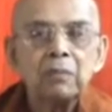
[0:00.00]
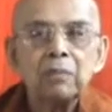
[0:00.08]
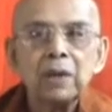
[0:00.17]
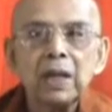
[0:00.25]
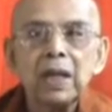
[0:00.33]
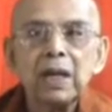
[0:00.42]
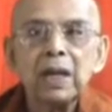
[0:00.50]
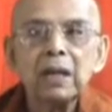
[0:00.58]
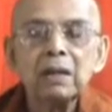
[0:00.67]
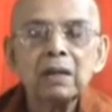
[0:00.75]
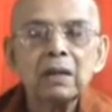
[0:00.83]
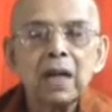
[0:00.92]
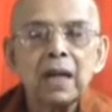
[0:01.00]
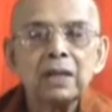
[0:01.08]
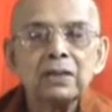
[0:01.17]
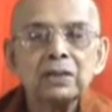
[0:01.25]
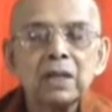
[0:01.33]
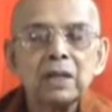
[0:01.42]
plain
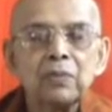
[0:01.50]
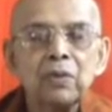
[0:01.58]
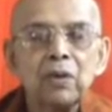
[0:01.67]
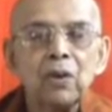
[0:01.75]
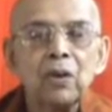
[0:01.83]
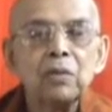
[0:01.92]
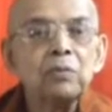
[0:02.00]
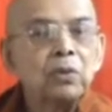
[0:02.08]
rise and fall